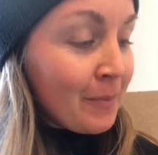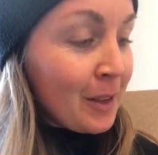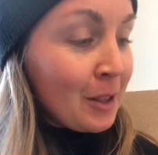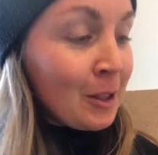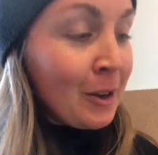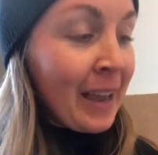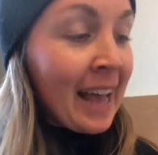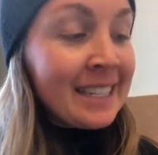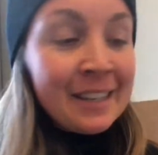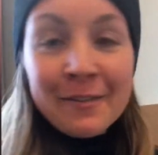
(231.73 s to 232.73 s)
look
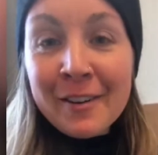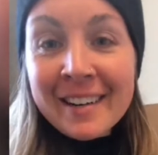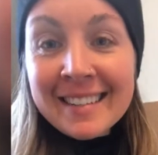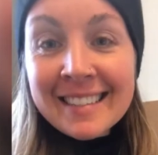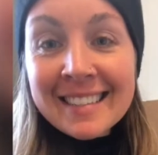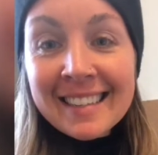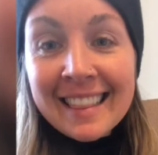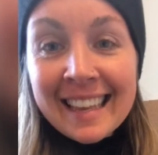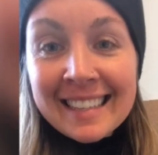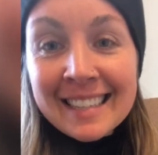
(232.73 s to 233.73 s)
at different
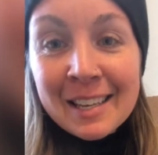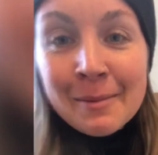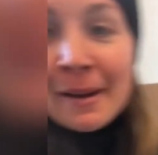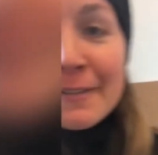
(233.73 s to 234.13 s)
things that you might